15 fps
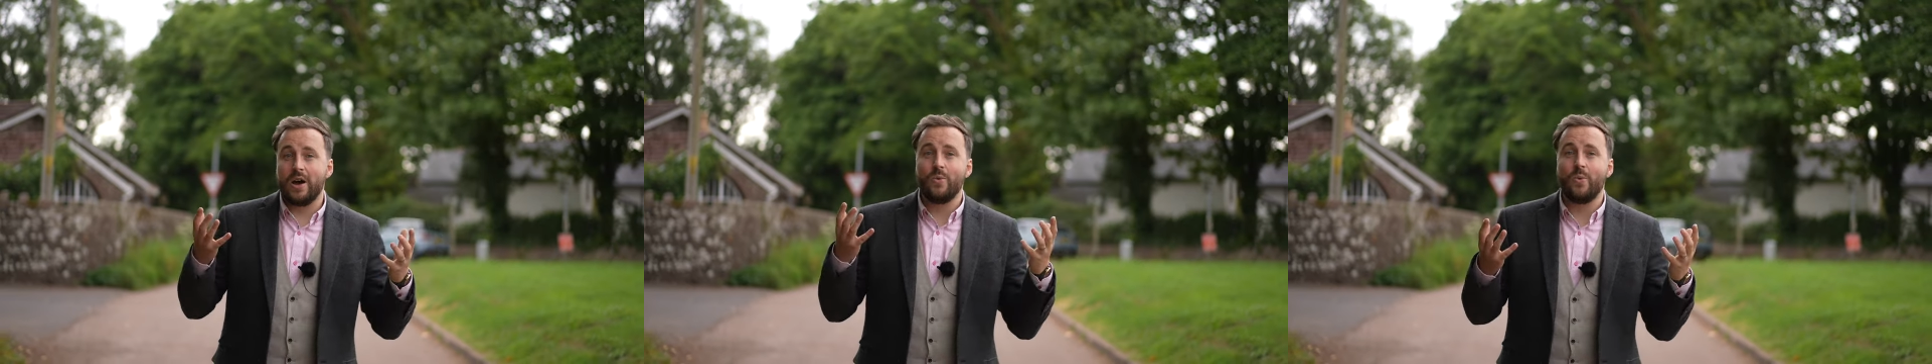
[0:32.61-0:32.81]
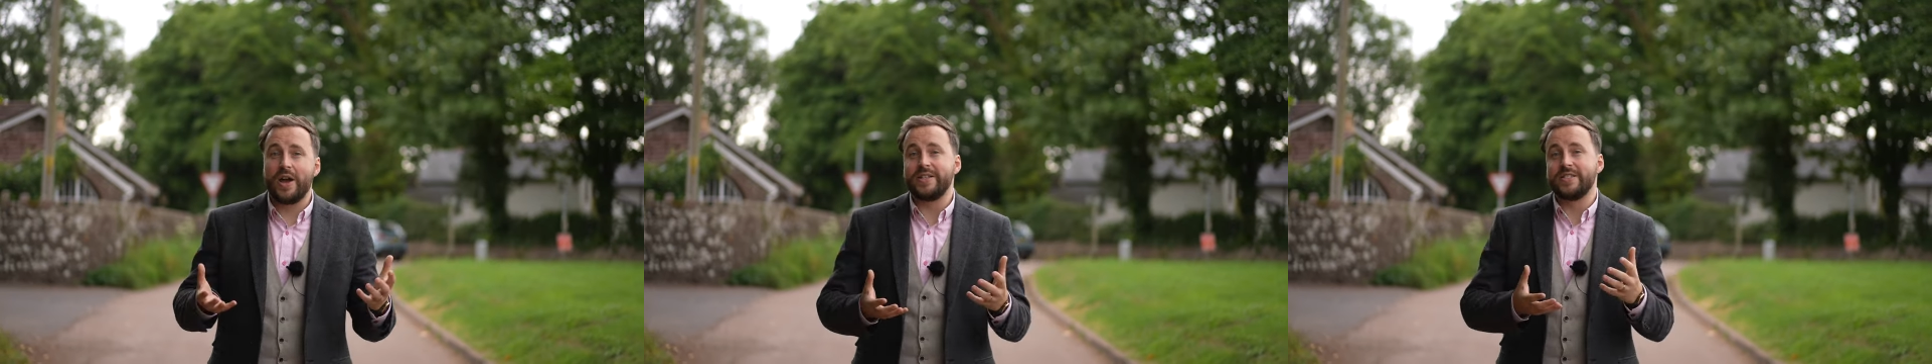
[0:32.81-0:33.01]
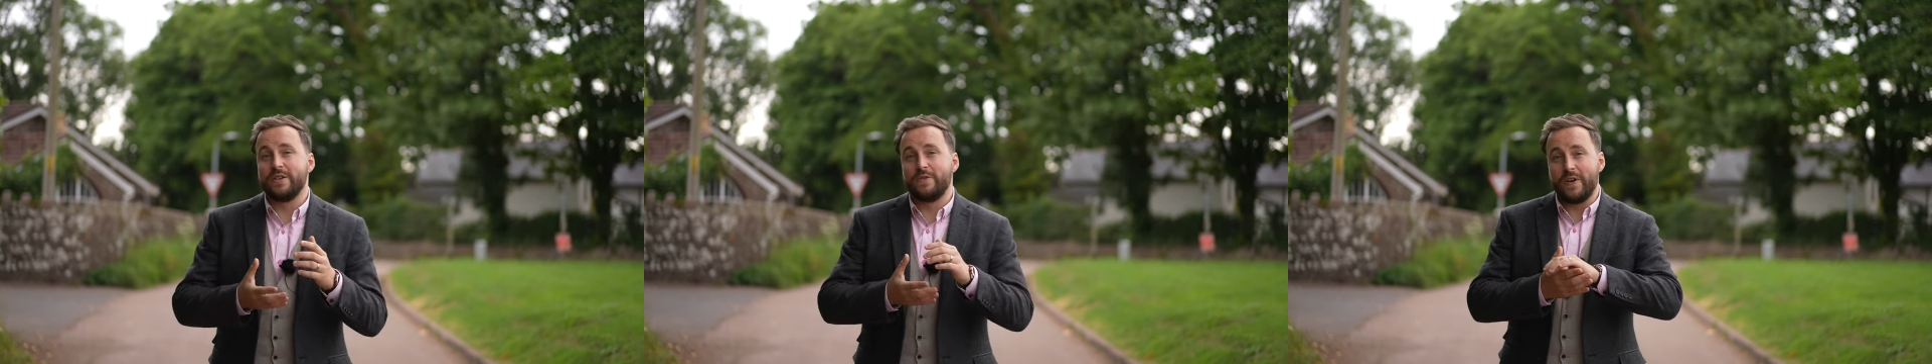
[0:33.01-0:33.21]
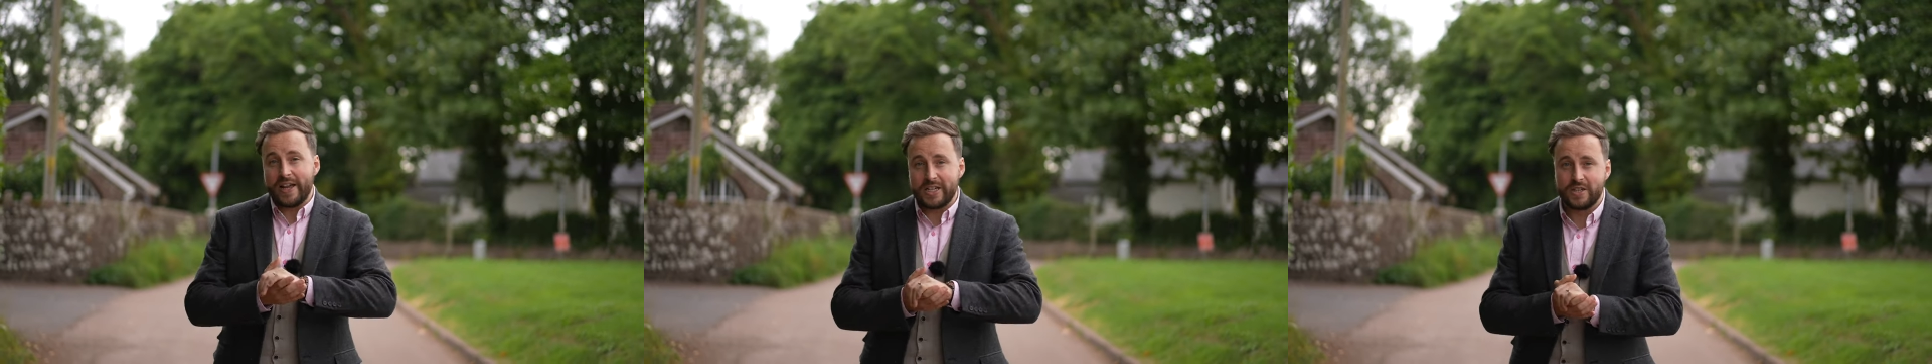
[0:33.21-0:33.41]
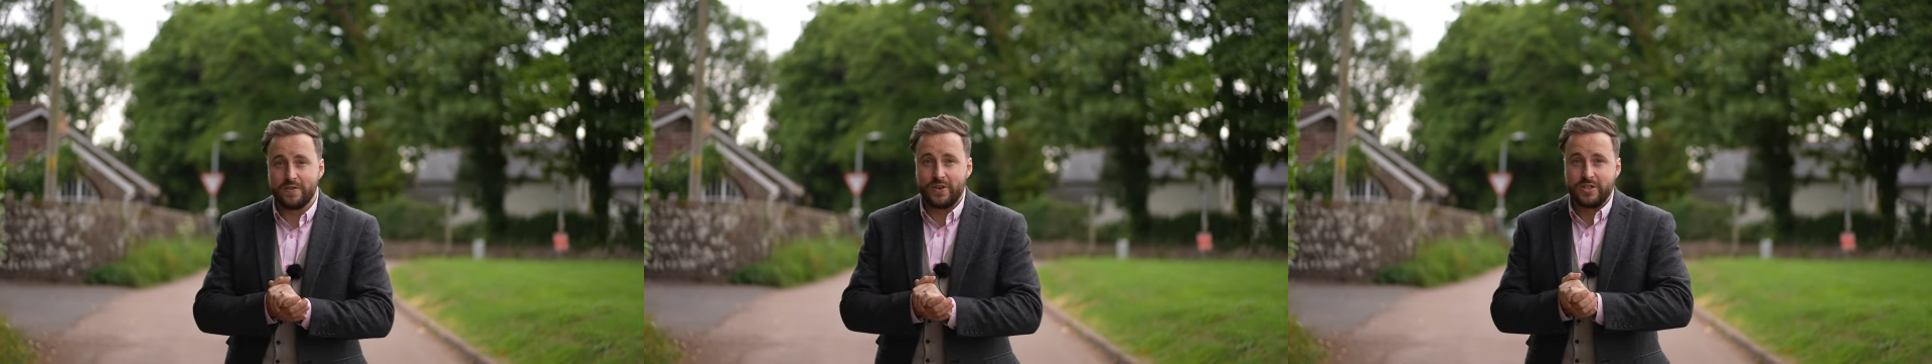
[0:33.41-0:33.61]
awaited
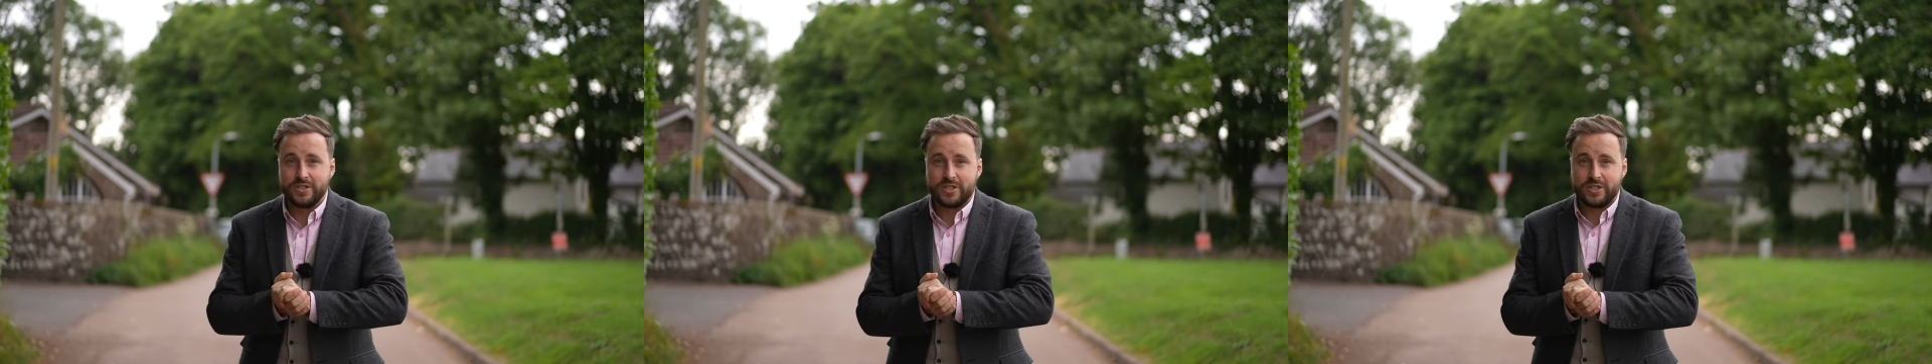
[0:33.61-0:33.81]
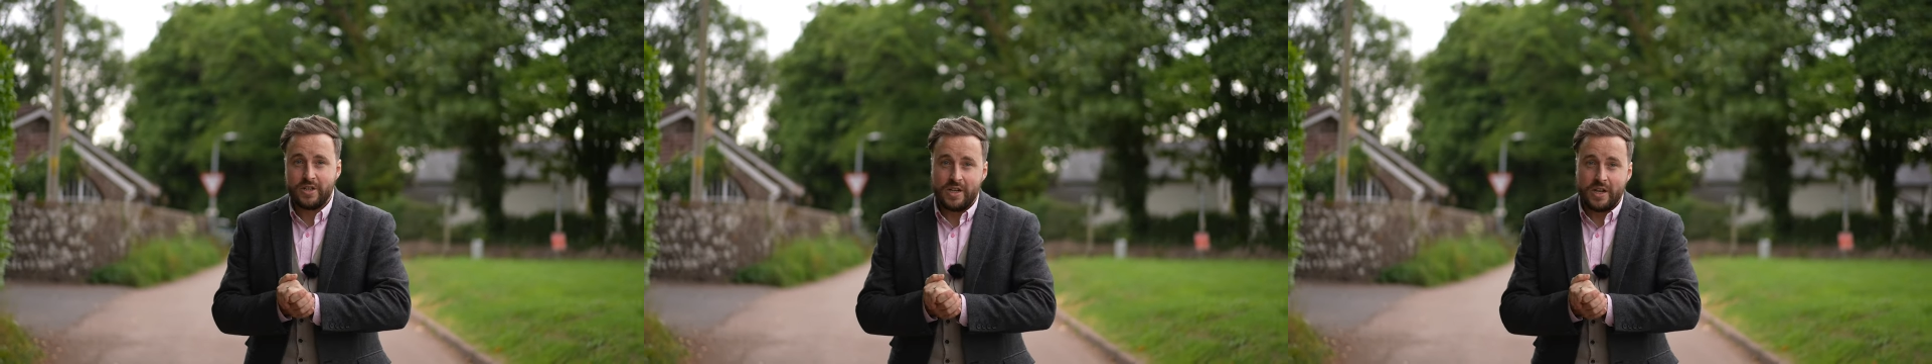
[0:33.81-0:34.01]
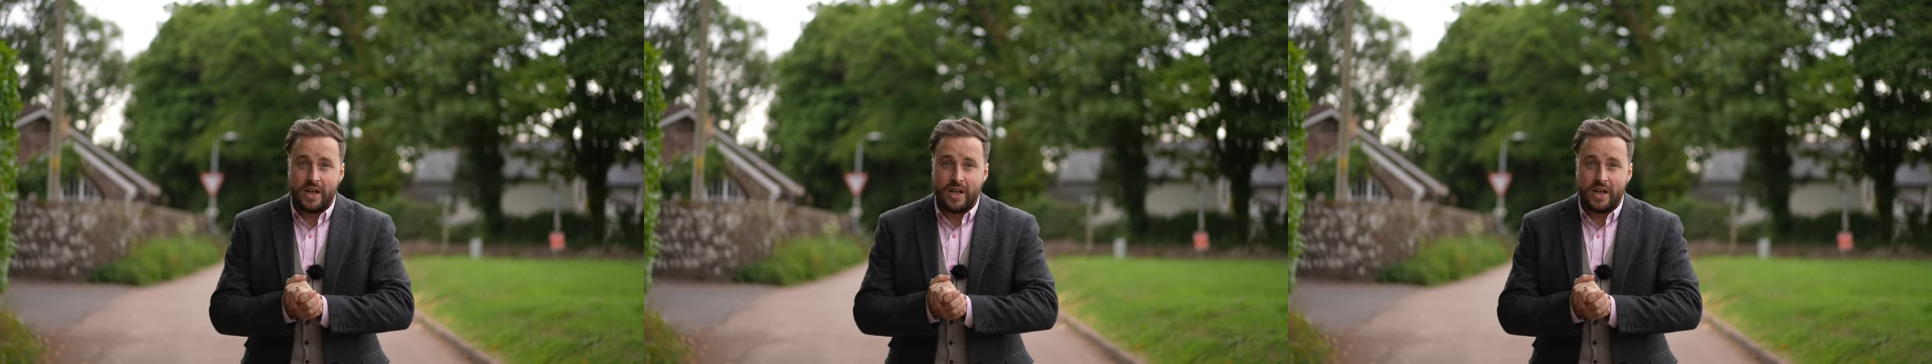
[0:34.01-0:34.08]
festivals.